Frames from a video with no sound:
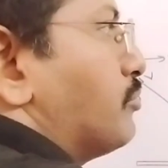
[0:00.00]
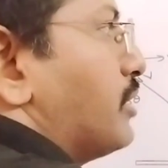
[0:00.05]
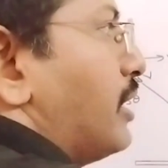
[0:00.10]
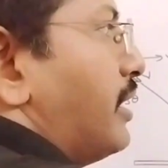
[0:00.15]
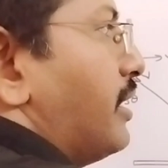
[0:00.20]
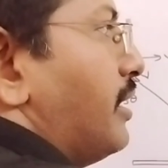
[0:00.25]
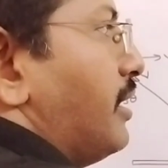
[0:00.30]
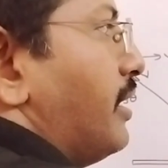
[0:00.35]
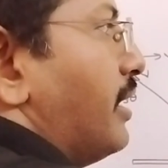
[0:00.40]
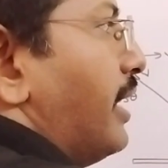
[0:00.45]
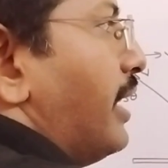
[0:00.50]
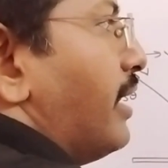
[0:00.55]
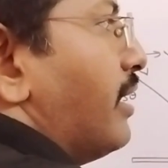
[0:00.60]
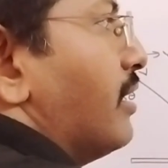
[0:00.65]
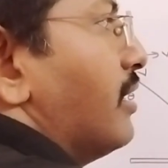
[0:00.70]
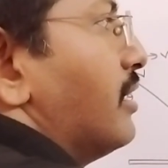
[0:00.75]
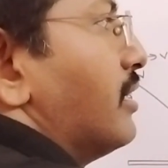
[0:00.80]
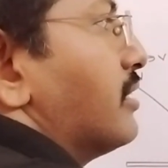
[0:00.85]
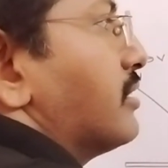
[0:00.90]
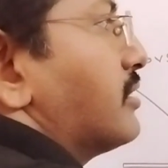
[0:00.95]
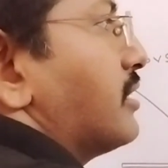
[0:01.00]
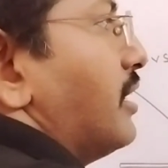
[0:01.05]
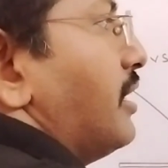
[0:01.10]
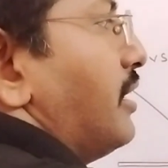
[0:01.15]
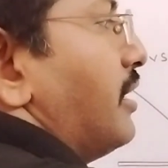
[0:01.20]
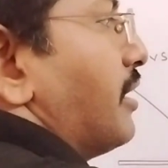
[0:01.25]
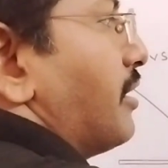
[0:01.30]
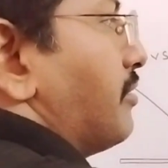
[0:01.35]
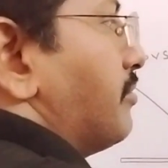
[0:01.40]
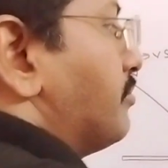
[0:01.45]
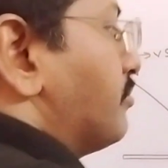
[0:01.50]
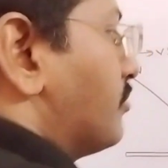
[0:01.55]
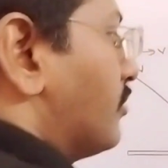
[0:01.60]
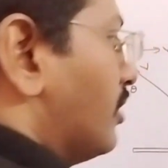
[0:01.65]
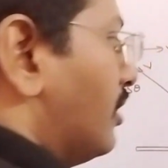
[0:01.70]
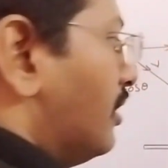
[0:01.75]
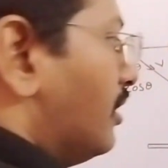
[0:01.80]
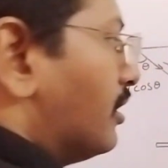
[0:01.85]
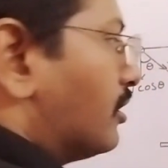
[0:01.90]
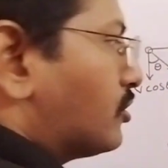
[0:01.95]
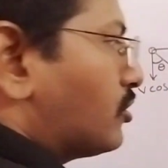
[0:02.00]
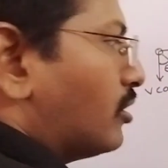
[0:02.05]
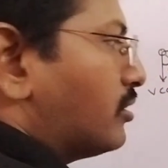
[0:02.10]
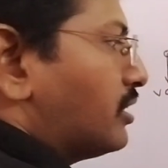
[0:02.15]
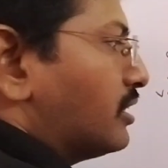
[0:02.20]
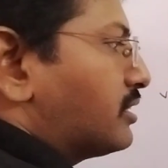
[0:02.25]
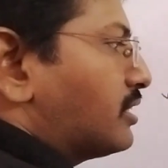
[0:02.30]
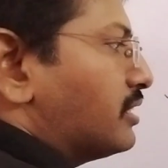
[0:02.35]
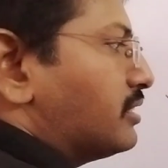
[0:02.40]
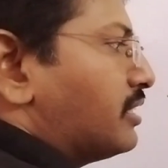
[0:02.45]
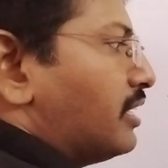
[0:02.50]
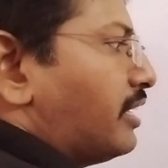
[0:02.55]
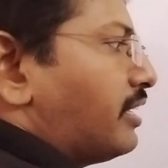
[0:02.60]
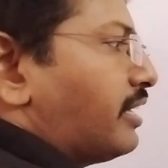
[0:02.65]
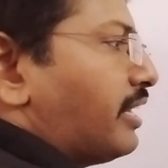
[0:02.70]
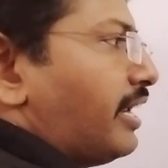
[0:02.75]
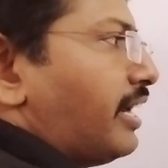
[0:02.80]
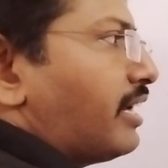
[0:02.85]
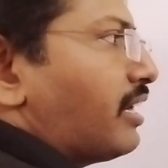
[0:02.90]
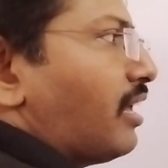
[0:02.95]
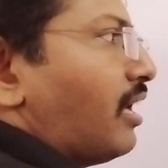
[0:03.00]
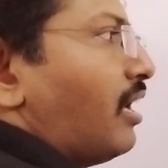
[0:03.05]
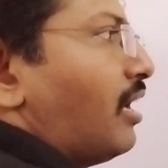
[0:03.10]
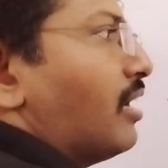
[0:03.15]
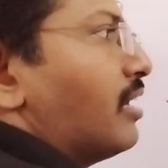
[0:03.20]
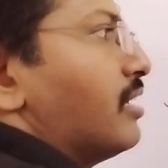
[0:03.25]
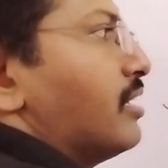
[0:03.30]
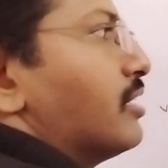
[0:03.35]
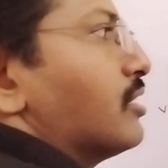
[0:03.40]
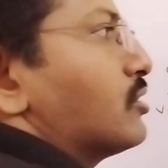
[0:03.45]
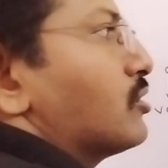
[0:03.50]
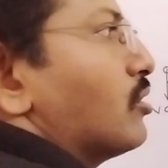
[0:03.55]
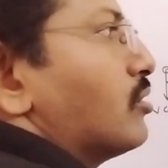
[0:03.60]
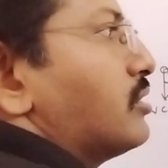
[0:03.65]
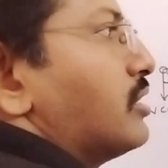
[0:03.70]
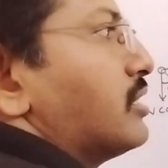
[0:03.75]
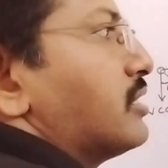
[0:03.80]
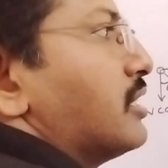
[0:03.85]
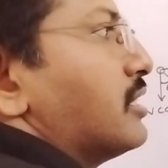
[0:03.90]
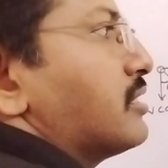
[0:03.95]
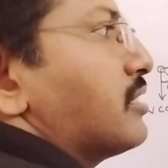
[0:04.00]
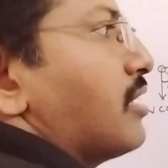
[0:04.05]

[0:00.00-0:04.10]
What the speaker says: see here. So this is the theta. So this is also theta.